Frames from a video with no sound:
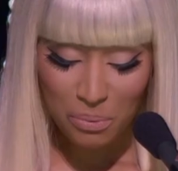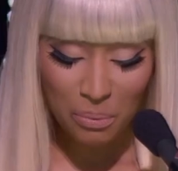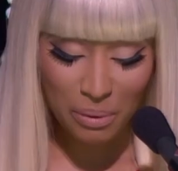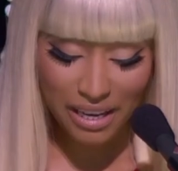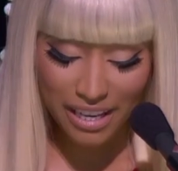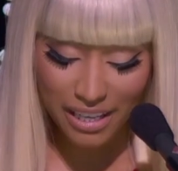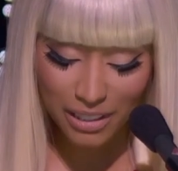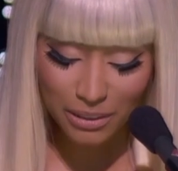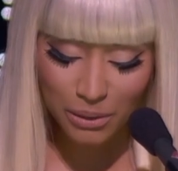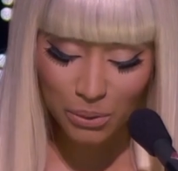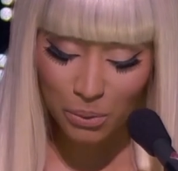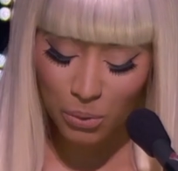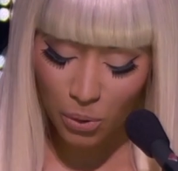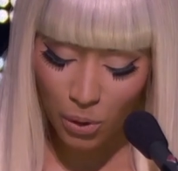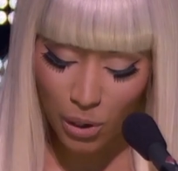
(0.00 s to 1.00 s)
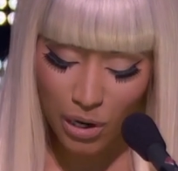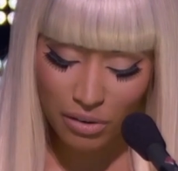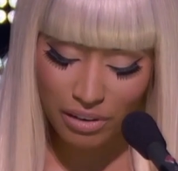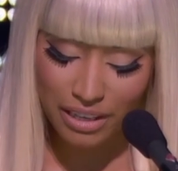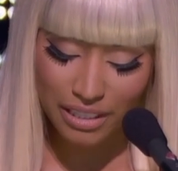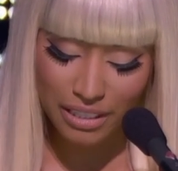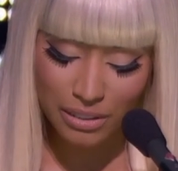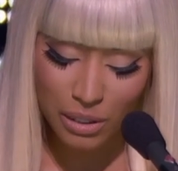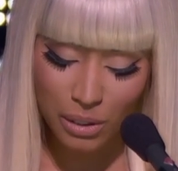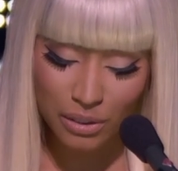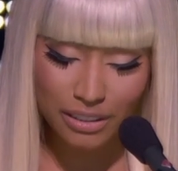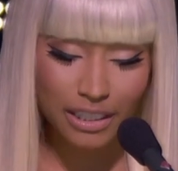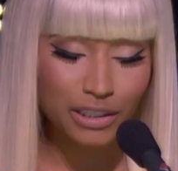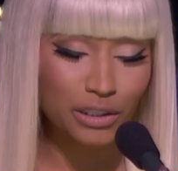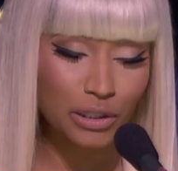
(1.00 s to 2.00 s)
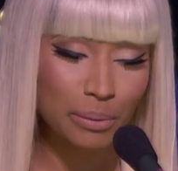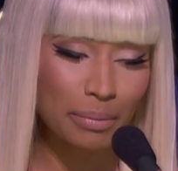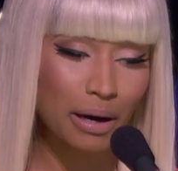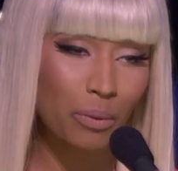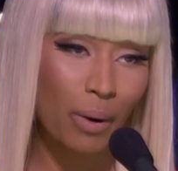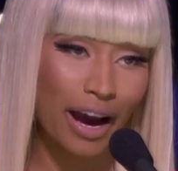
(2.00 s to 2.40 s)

-hmm. Well, you already know that you're my